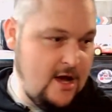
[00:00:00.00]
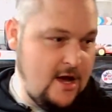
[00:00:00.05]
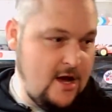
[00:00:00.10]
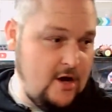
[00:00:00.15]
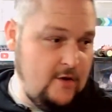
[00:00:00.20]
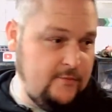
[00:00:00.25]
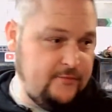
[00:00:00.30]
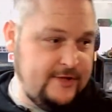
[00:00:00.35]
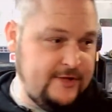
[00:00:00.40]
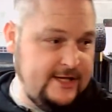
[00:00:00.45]

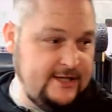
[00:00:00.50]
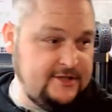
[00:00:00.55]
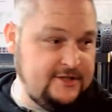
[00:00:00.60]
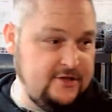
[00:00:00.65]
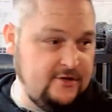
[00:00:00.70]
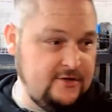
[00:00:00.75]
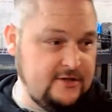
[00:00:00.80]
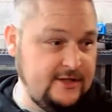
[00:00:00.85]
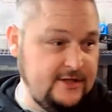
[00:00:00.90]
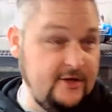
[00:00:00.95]
Hope things
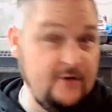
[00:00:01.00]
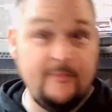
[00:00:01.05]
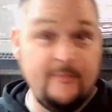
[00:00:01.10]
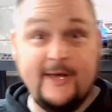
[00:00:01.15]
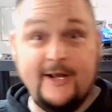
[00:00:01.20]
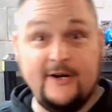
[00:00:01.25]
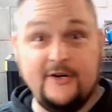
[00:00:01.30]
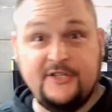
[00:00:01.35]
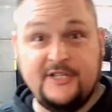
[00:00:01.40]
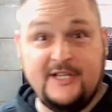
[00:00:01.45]
look a little
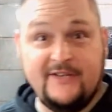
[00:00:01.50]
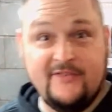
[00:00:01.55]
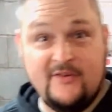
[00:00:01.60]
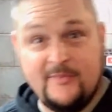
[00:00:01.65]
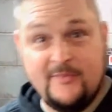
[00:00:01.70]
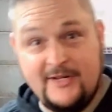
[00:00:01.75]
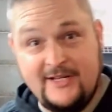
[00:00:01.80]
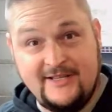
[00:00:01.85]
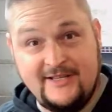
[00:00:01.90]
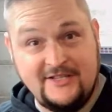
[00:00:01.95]
better to
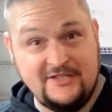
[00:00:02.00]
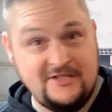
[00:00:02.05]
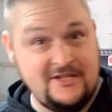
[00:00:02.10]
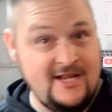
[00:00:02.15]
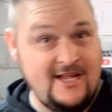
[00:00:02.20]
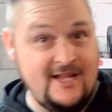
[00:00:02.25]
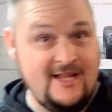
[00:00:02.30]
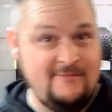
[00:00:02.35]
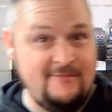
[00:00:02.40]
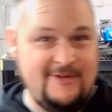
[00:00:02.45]
everybody this
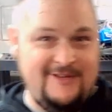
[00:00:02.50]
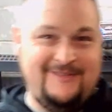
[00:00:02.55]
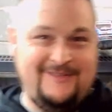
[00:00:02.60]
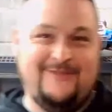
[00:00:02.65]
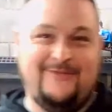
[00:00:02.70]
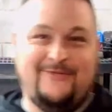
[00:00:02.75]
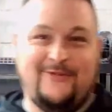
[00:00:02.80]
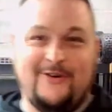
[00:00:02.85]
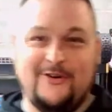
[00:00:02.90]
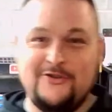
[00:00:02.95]
time
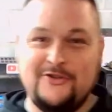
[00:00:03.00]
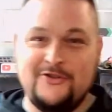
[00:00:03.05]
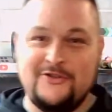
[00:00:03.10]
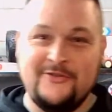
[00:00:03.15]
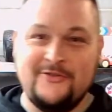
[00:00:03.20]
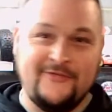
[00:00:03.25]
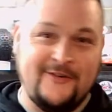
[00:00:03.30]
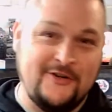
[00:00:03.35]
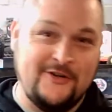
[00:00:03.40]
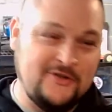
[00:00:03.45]
versus the
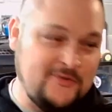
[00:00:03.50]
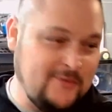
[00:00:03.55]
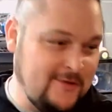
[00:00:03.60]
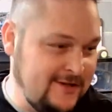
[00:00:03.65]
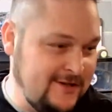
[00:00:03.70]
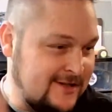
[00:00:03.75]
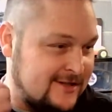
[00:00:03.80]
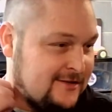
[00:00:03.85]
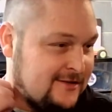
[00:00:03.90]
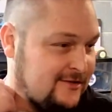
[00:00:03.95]
first one
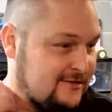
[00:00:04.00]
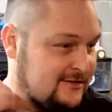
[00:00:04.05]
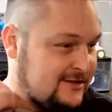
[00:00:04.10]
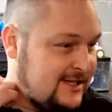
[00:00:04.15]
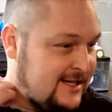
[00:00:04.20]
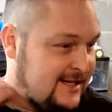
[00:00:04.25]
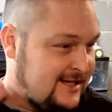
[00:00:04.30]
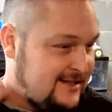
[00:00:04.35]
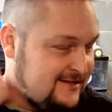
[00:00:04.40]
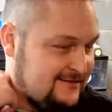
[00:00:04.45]
that looked,
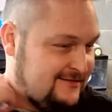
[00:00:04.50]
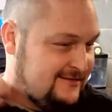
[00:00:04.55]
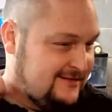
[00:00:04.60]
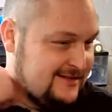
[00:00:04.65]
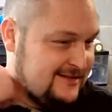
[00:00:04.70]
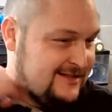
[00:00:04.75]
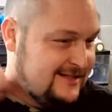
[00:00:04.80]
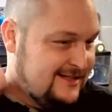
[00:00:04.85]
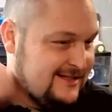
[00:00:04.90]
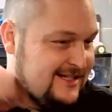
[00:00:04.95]
to
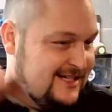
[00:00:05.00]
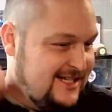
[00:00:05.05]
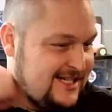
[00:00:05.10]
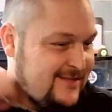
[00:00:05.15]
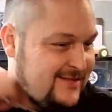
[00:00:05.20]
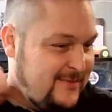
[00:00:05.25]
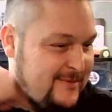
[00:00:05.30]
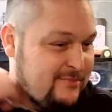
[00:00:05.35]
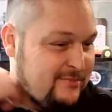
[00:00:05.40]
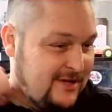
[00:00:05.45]

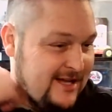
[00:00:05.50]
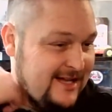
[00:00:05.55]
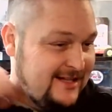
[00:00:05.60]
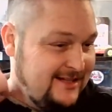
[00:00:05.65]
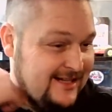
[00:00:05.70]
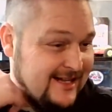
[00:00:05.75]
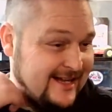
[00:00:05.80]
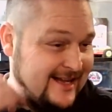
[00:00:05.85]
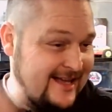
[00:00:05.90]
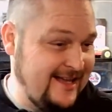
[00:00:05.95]
be blunt,
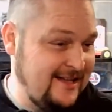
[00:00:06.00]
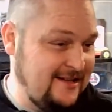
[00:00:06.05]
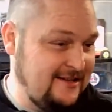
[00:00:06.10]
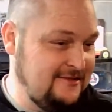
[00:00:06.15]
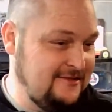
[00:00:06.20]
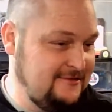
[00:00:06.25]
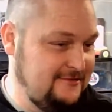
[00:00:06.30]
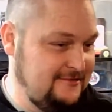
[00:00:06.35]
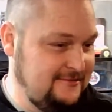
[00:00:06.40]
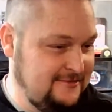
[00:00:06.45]
like
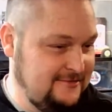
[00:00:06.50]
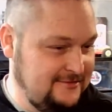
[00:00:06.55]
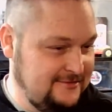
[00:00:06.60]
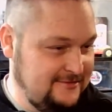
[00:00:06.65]
hell.